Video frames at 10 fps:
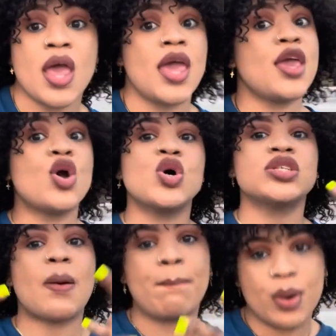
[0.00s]
It goes
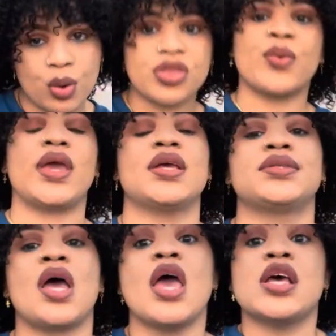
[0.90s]
both ways.
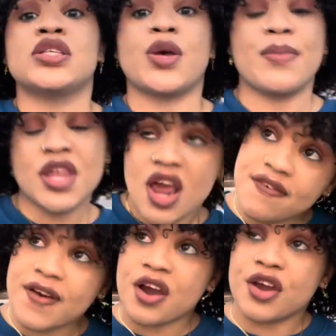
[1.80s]
So me there
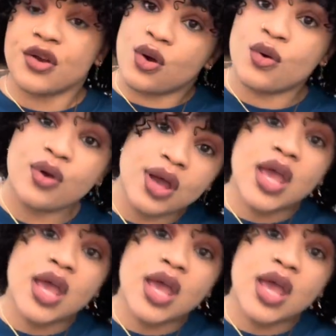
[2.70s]
foreign now.